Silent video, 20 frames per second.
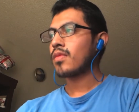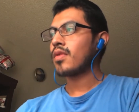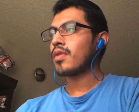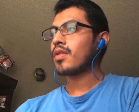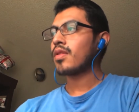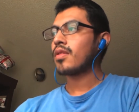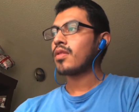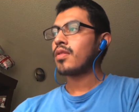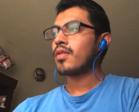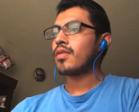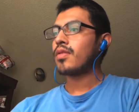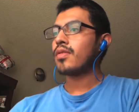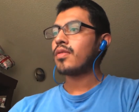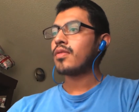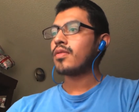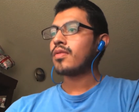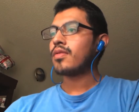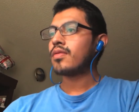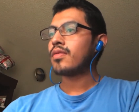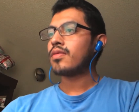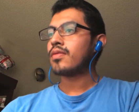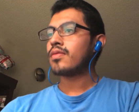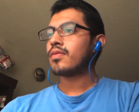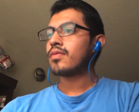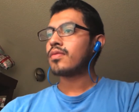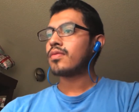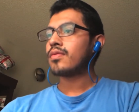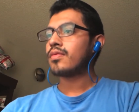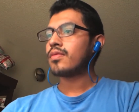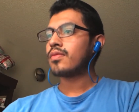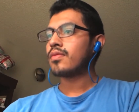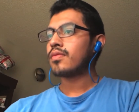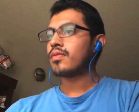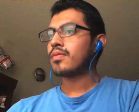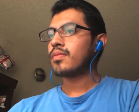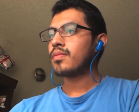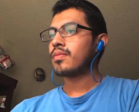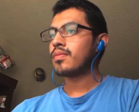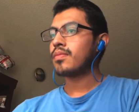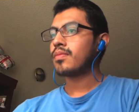
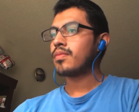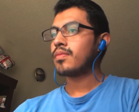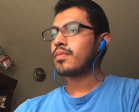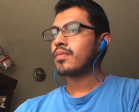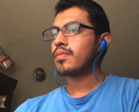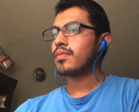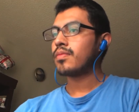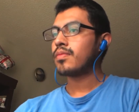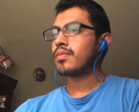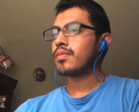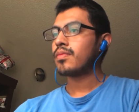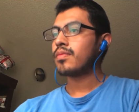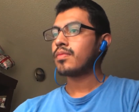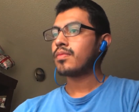Nobody speaks.